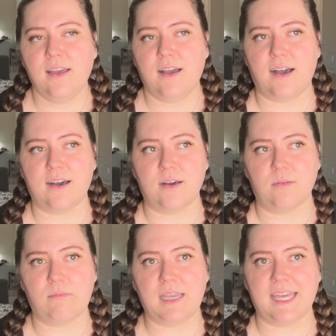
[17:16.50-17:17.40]

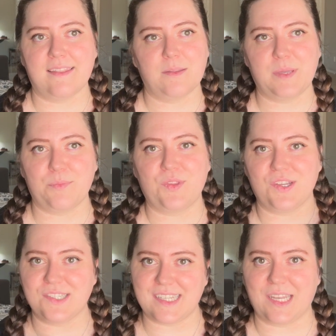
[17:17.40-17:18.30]
and the people
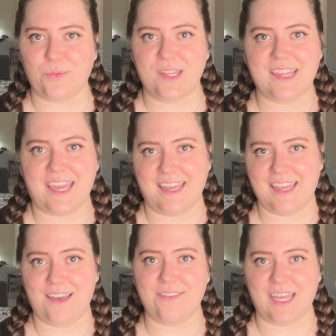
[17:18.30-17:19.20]
they're staying with can't
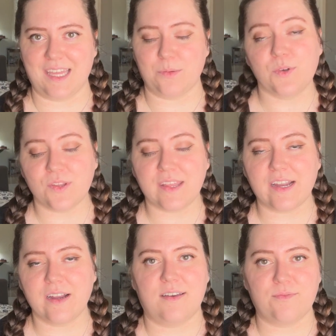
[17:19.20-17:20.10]
have the animal
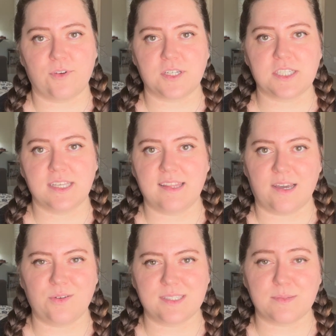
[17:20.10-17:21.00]
there. Unfortunately,
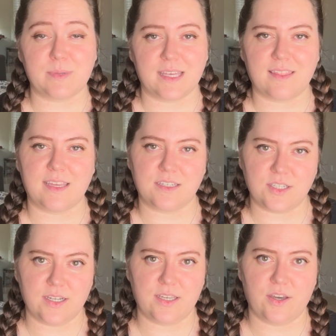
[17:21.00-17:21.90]
that was a big thing
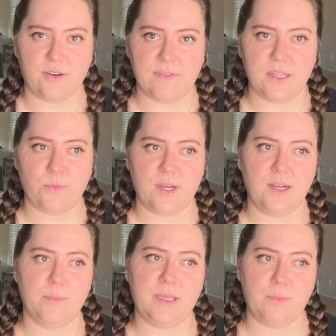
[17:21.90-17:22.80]
during COVID
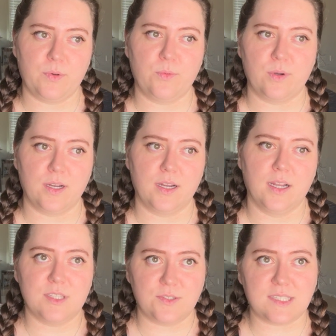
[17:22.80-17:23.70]
where people were
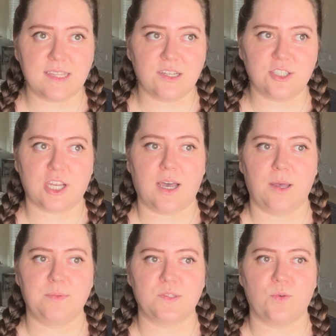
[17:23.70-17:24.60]
losing their
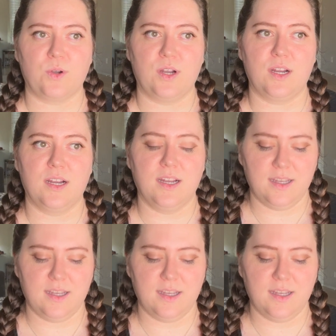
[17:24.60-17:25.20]
jobs or